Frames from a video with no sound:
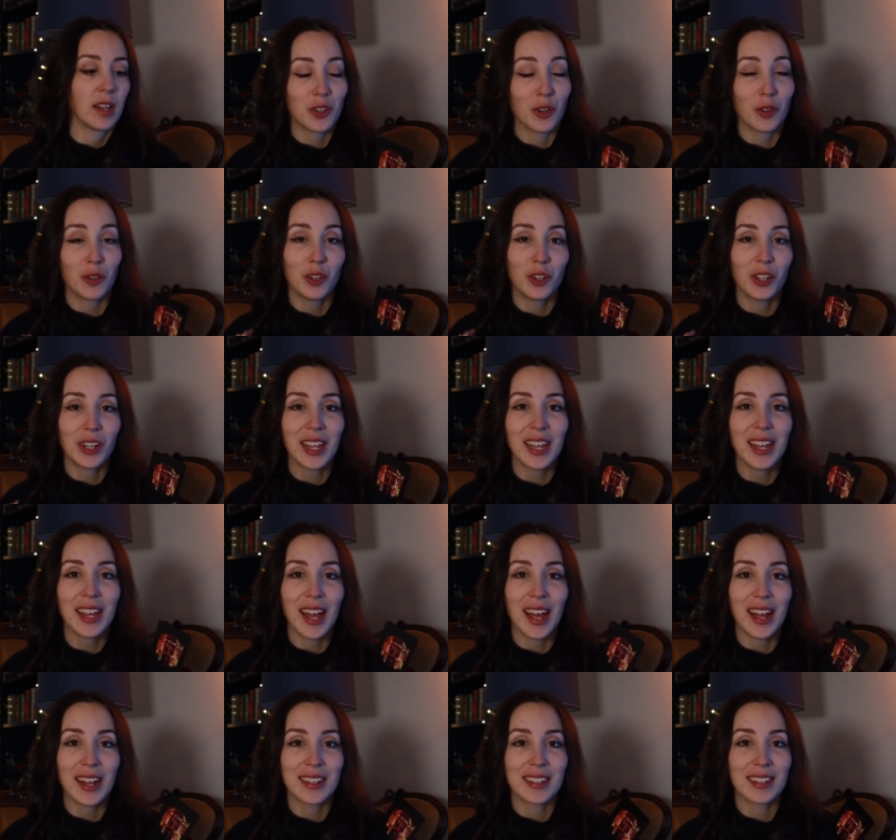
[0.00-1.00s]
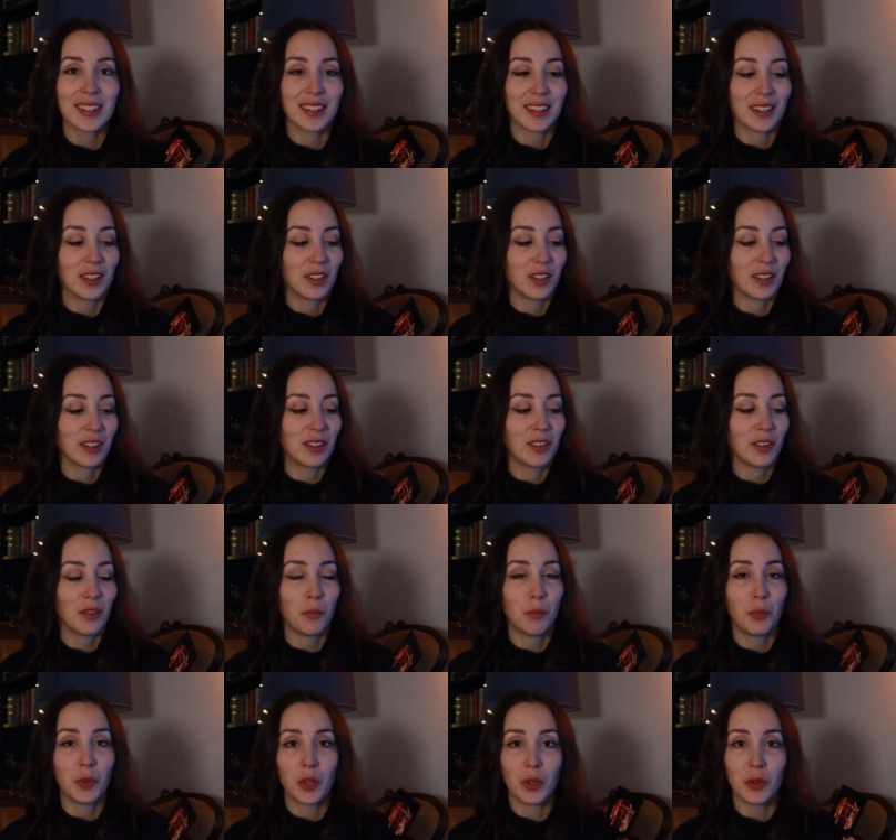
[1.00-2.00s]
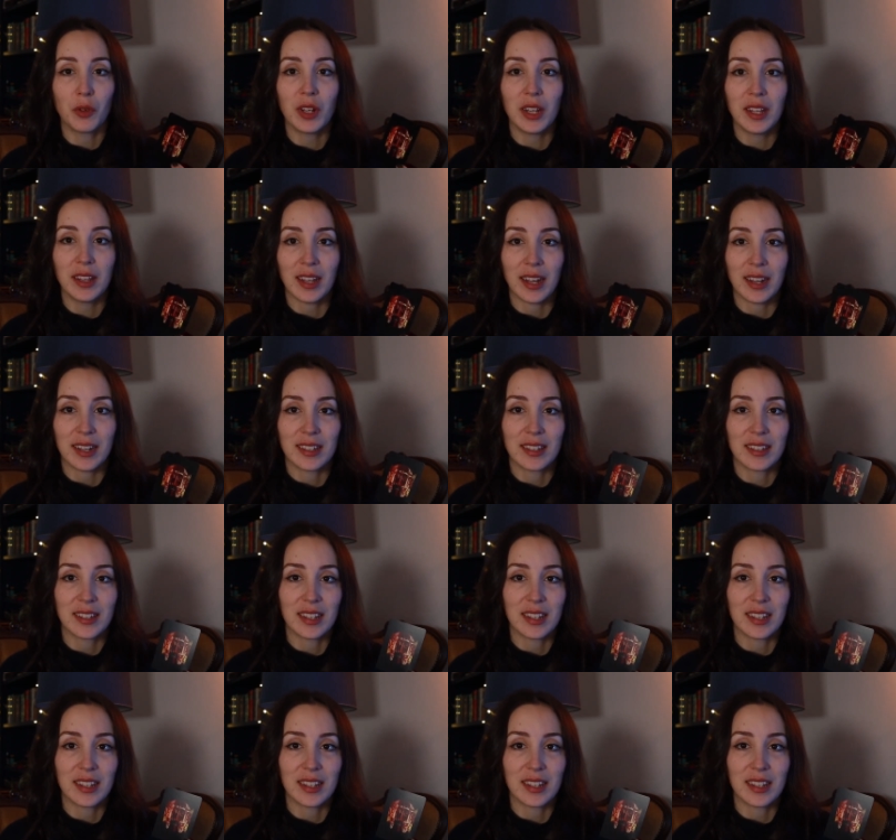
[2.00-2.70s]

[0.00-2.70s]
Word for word: So, looking at the beauty that is